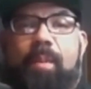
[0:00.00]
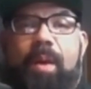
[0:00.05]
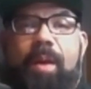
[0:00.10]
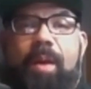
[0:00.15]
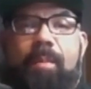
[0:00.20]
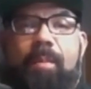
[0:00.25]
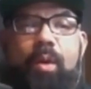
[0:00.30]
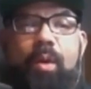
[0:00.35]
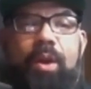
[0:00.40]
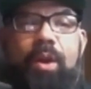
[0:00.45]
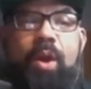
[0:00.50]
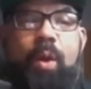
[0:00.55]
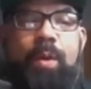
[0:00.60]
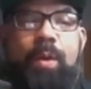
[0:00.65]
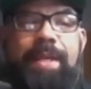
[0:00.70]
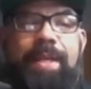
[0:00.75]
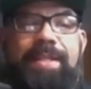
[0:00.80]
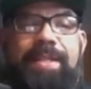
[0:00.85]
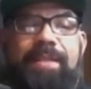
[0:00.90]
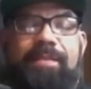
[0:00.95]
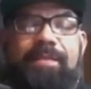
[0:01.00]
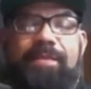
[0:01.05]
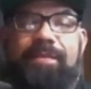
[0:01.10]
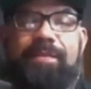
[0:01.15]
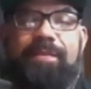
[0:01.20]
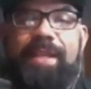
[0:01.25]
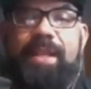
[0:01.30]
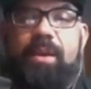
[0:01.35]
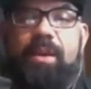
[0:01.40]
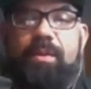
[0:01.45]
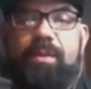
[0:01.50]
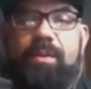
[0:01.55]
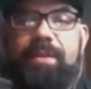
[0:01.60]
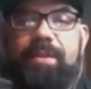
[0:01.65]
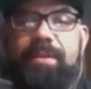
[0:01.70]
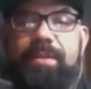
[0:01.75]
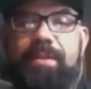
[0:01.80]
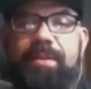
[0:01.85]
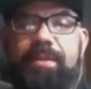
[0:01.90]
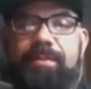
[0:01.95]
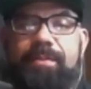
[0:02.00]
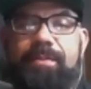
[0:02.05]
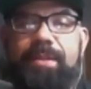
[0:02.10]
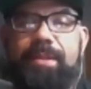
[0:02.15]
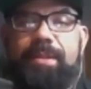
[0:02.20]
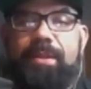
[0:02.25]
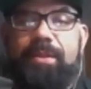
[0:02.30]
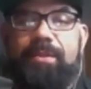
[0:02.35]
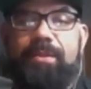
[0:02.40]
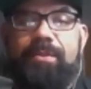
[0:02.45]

more cohesive ecosystem. So